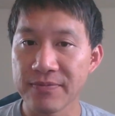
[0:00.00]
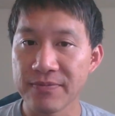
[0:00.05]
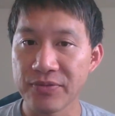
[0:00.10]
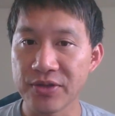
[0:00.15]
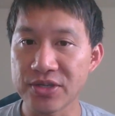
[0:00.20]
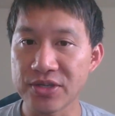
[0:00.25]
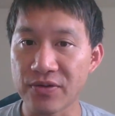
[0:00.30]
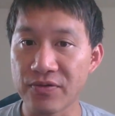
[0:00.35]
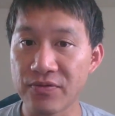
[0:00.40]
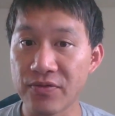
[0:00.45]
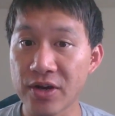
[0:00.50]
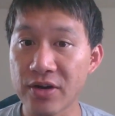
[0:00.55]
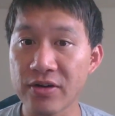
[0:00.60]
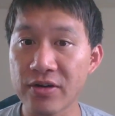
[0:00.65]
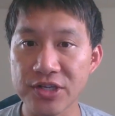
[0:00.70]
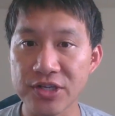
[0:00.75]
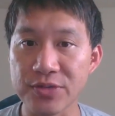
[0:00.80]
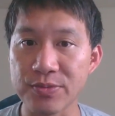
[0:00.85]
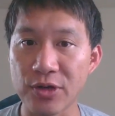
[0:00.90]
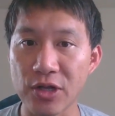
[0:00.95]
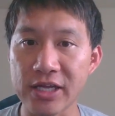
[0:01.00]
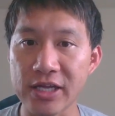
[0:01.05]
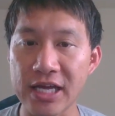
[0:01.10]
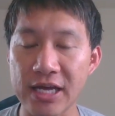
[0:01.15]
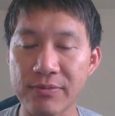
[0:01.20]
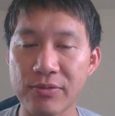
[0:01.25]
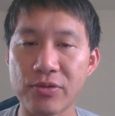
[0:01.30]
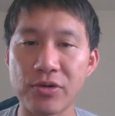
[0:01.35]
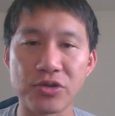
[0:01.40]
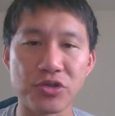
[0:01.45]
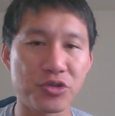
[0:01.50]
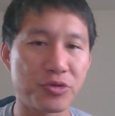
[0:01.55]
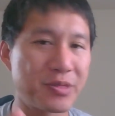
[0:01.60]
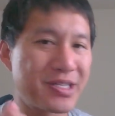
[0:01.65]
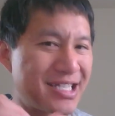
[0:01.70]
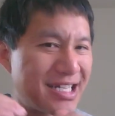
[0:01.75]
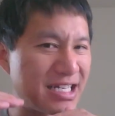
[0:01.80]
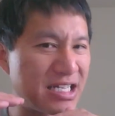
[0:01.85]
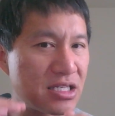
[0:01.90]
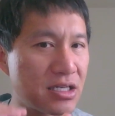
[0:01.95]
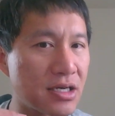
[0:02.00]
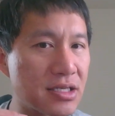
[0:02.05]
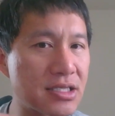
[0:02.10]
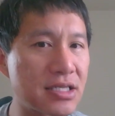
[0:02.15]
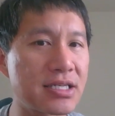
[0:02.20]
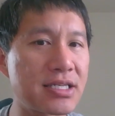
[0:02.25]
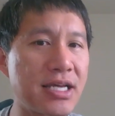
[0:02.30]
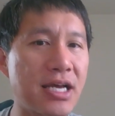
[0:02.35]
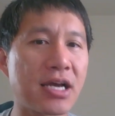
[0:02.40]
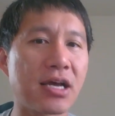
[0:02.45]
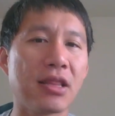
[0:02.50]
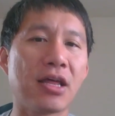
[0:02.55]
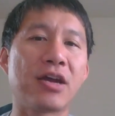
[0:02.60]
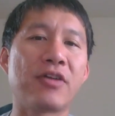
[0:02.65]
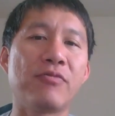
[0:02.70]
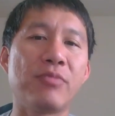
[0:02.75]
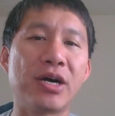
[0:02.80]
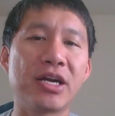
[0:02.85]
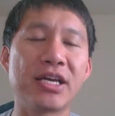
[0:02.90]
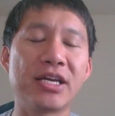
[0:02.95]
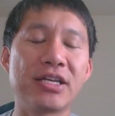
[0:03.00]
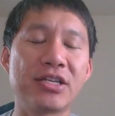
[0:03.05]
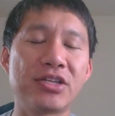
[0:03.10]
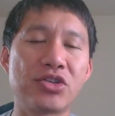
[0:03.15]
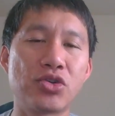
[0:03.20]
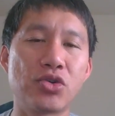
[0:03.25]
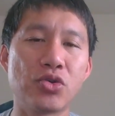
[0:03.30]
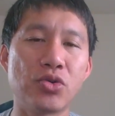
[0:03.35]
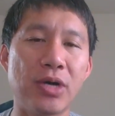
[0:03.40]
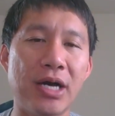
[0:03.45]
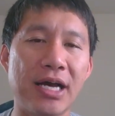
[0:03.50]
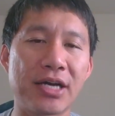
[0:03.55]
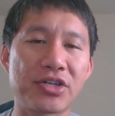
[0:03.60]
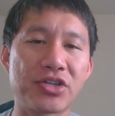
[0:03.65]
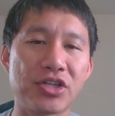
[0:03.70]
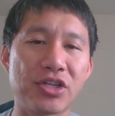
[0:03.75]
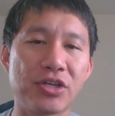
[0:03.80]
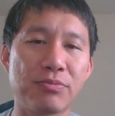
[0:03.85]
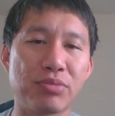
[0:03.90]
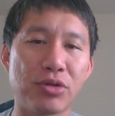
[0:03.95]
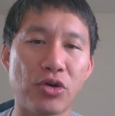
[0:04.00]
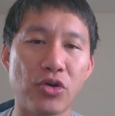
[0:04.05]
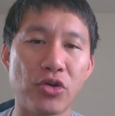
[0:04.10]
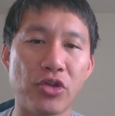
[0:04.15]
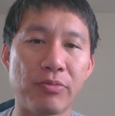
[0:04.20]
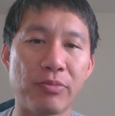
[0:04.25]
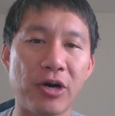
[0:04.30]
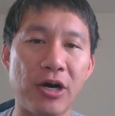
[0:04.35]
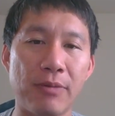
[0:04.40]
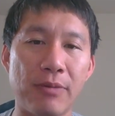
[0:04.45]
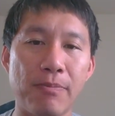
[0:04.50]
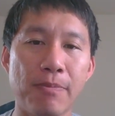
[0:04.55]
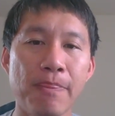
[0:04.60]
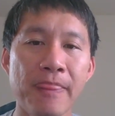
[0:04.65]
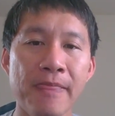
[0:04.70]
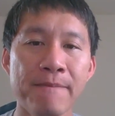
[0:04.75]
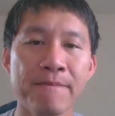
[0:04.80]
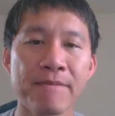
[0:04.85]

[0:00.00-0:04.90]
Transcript: These are very small cap coins, which means it doesn't take a lot of money to actually blow them up.